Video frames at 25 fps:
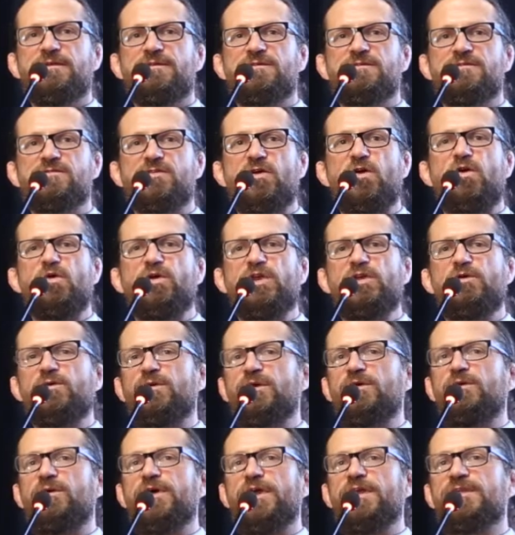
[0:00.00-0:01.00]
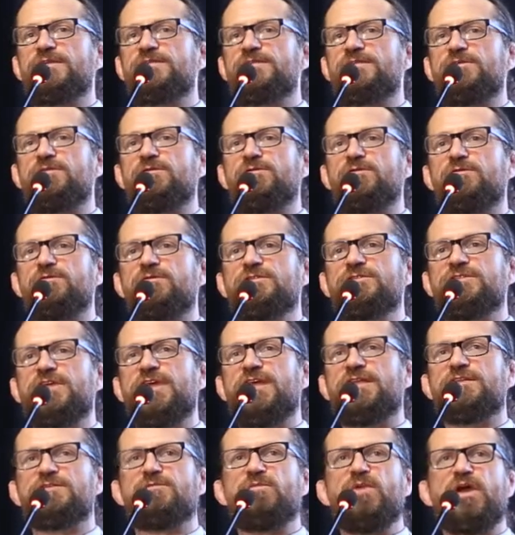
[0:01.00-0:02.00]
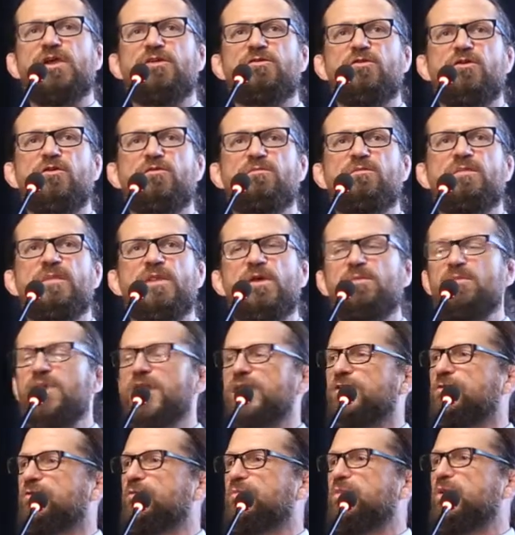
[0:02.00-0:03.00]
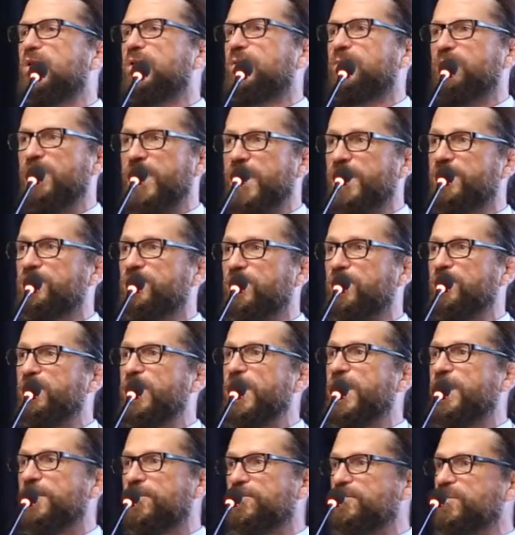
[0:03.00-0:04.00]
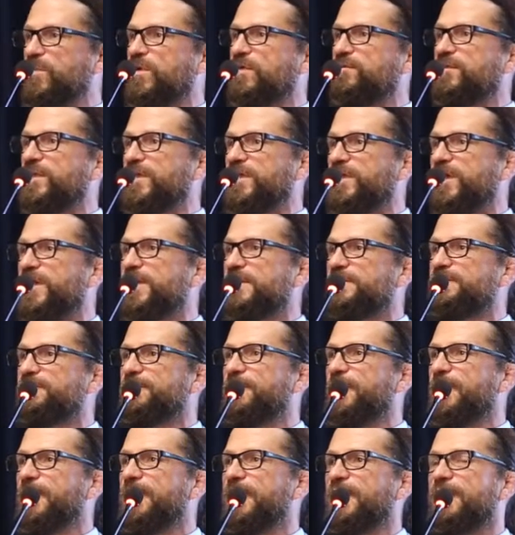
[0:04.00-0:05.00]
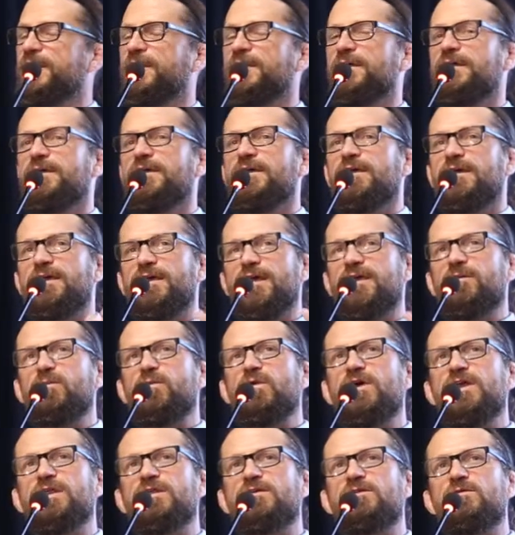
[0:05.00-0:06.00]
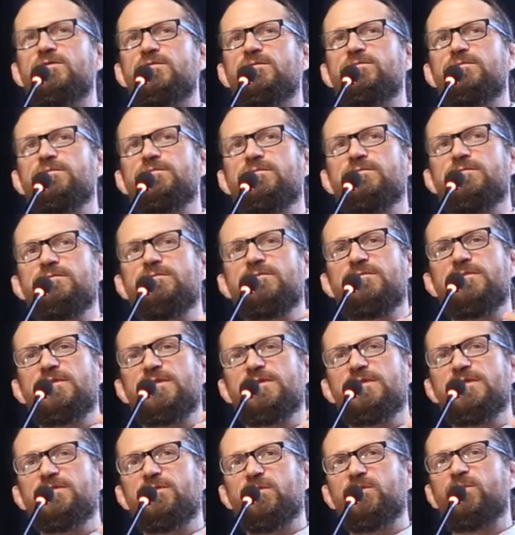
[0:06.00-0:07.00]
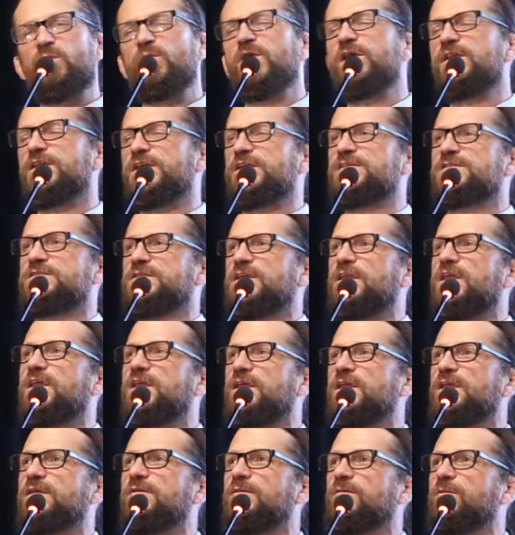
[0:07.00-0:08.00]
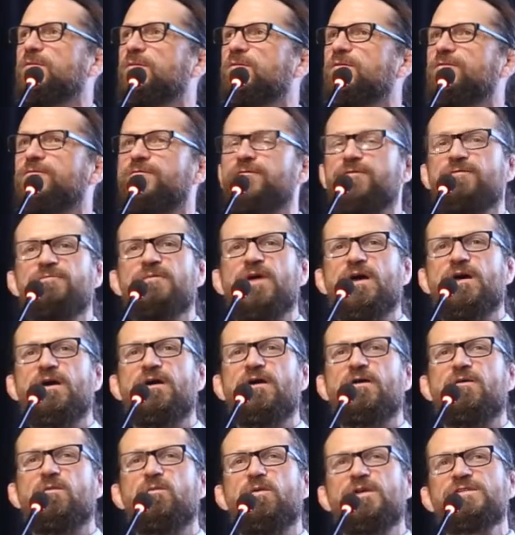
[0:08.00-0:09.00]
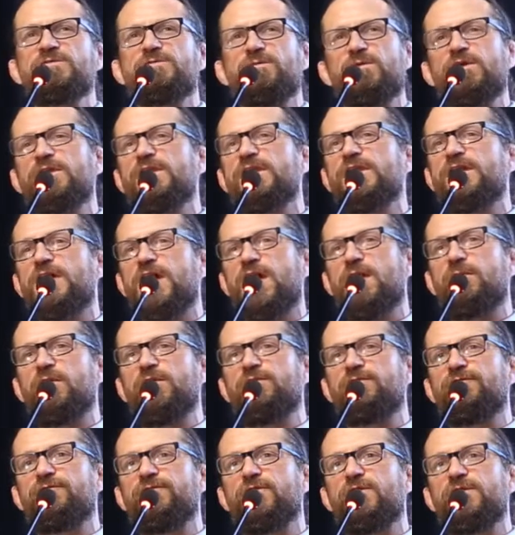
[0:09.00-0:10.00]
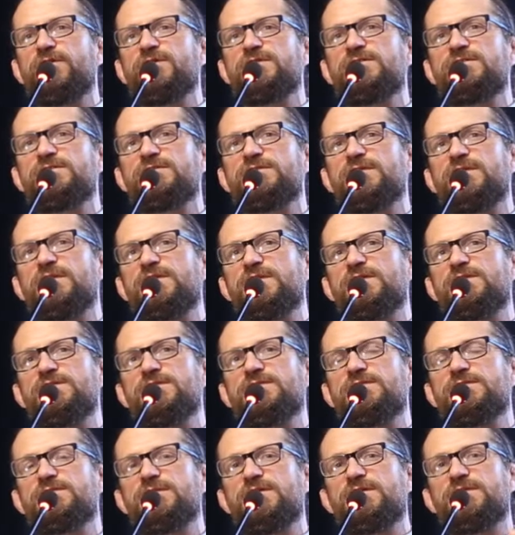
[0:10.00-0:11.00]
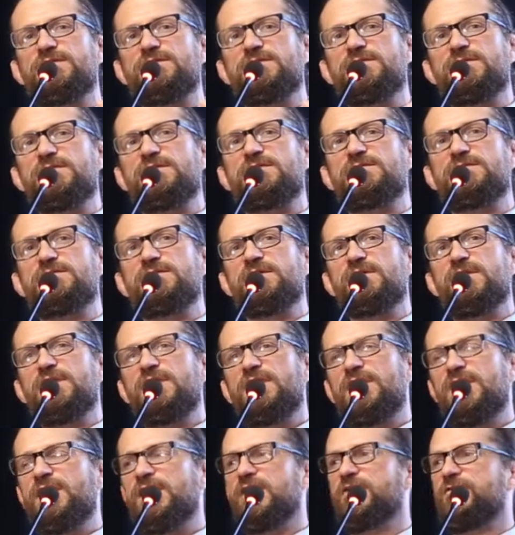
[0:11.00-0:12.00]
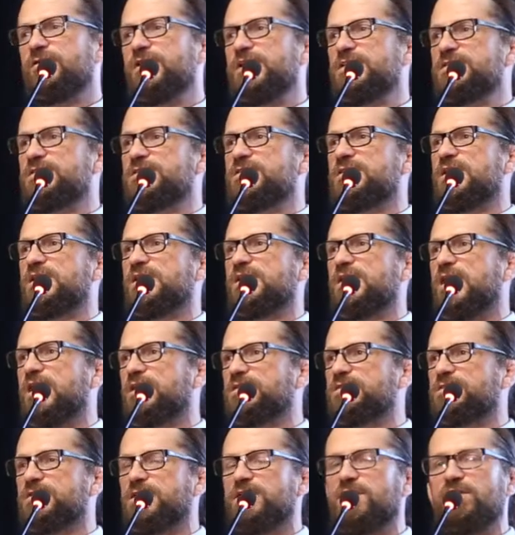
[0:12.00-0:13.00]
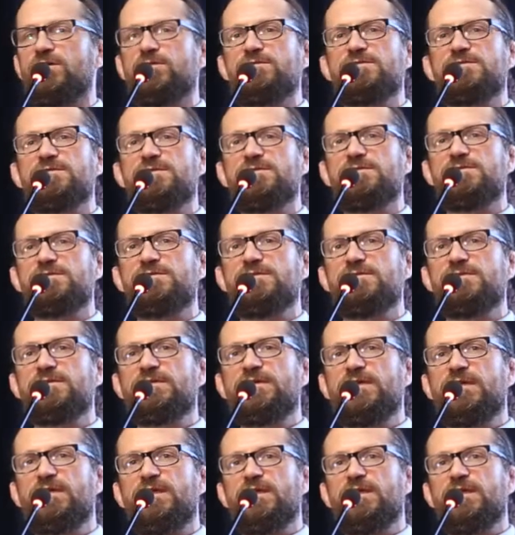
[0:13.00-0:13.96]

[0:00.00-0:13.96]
So you're going to change the microbiome of the gut. And what you really see, what's really common first is these increases in coccidiosis.